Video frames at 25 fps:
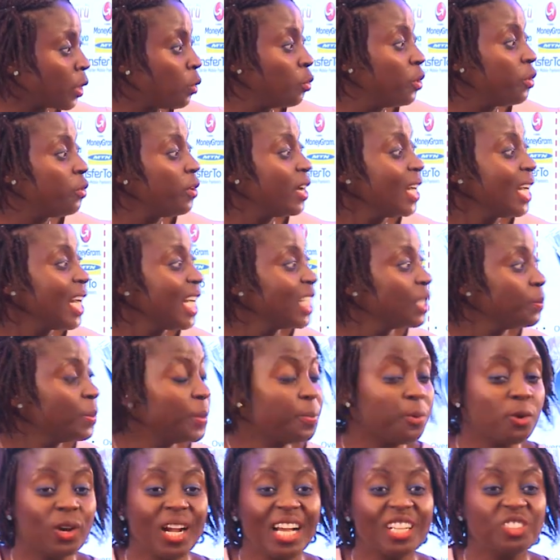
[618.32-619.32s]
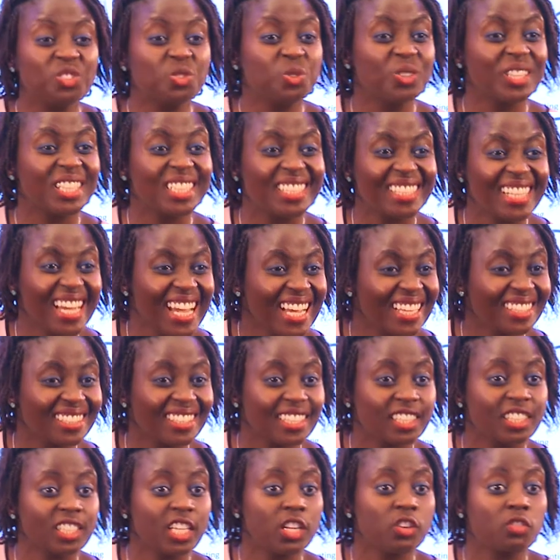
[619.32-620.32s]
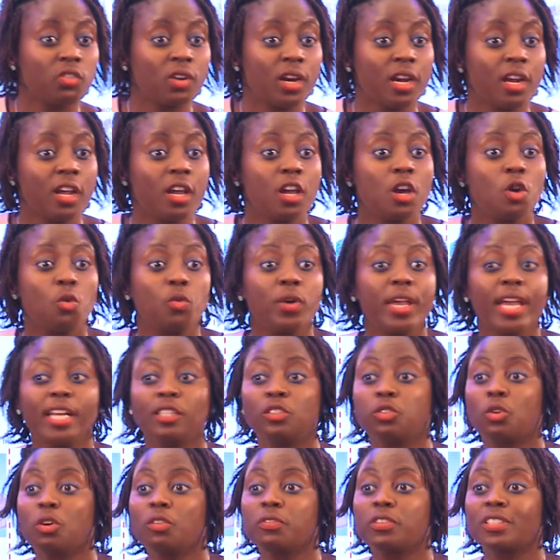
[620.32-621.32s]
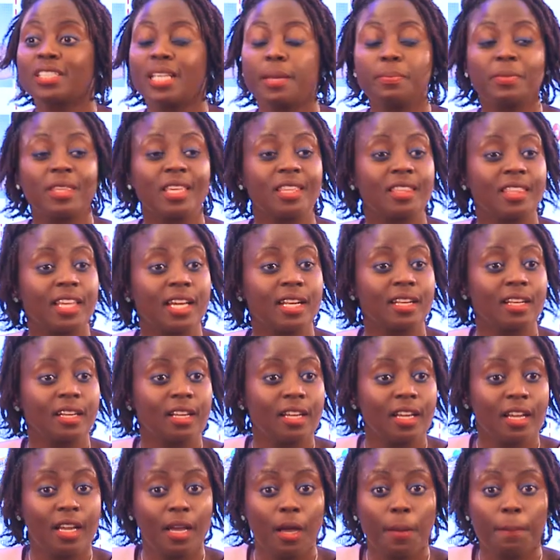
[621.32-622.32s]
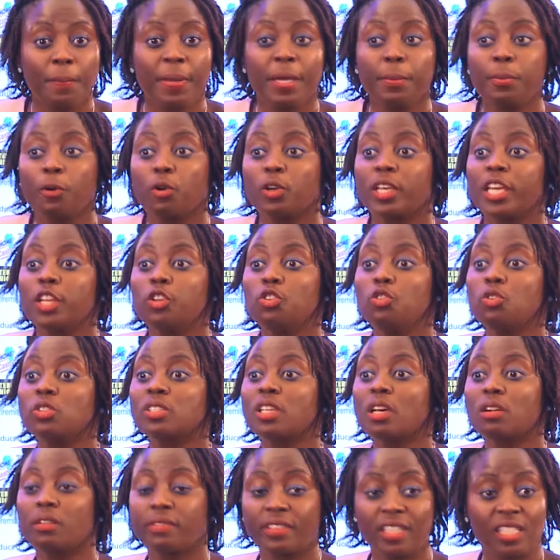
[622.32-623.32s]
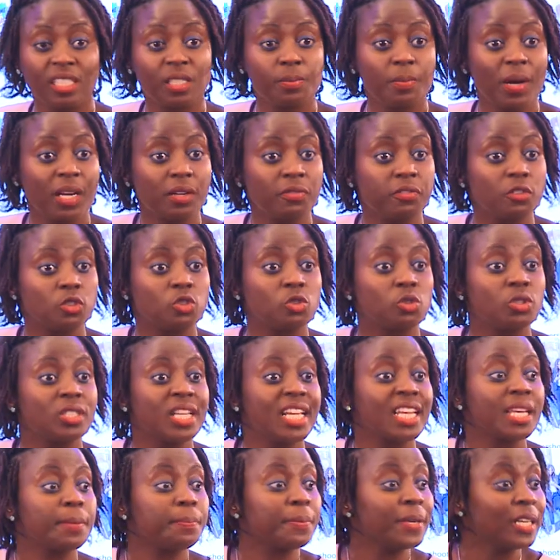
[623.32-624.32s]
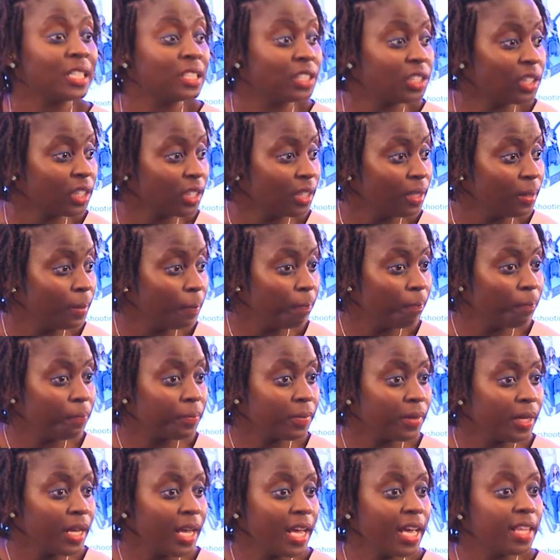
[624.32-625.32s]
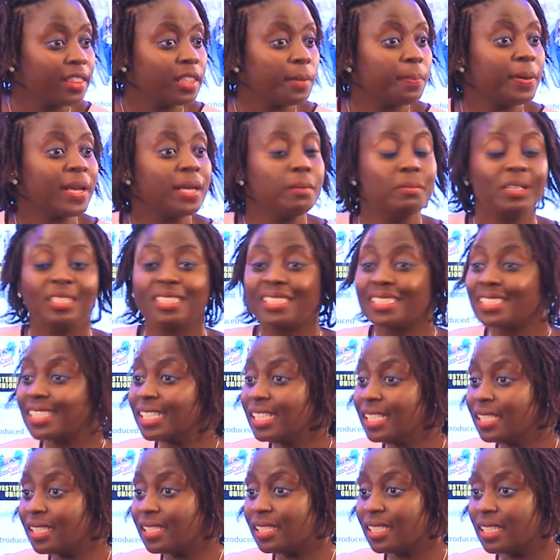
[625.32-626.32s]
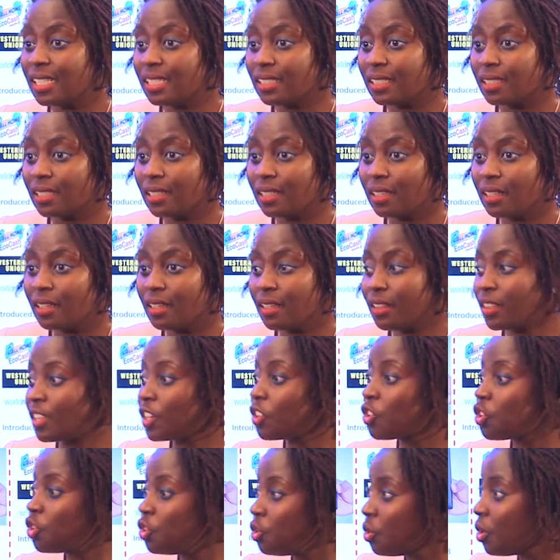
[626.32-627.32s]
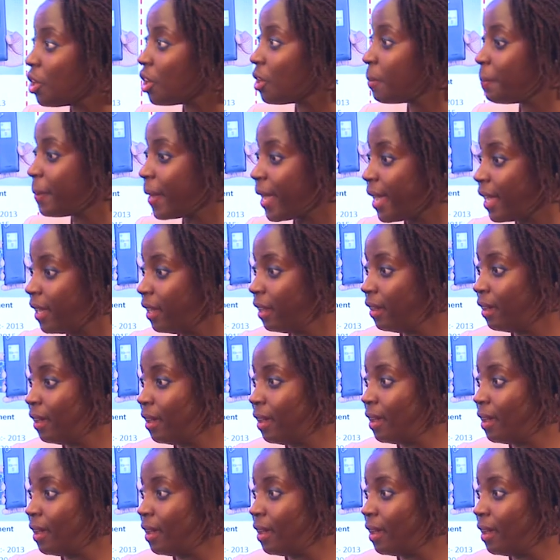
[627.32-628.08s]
We realized people can't do the tags, etc. We had to go for something that people can use out of their smartphones to take a picture and the payment is instant, the QR pay.